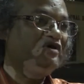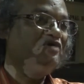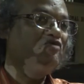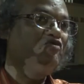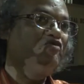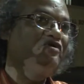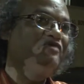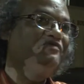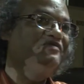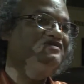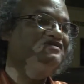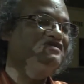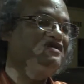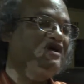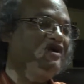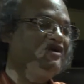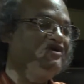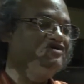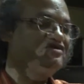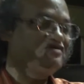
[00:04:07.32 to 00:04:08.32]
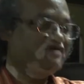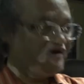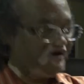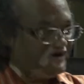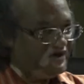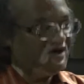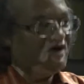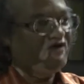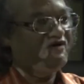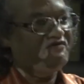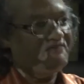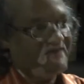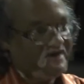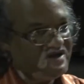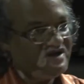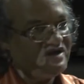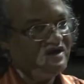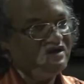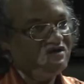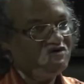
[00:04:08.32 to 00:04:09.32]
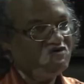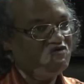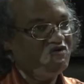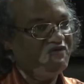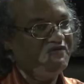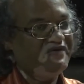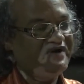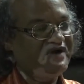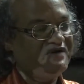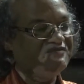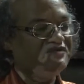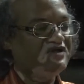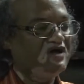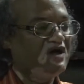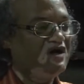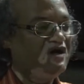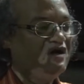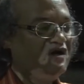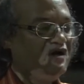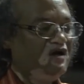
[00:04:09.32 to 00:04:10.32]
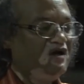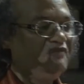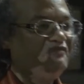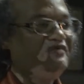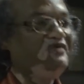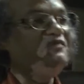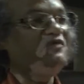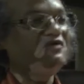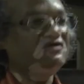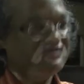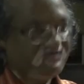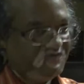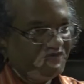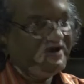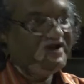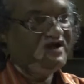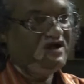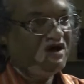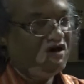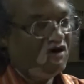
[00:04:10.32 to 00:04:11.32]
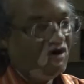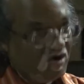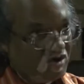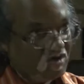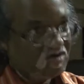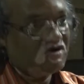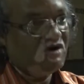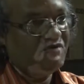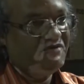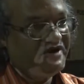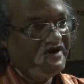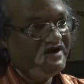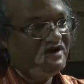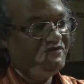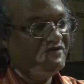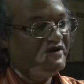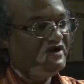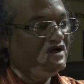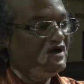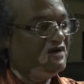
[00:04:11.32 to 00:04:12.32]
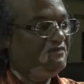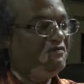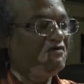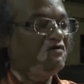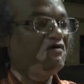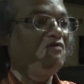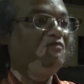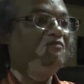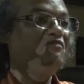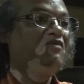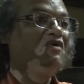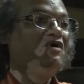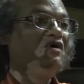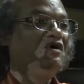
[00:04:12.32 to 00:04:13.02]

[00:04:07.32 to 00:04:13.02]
we basically started our fighting to open up the people's media or community media from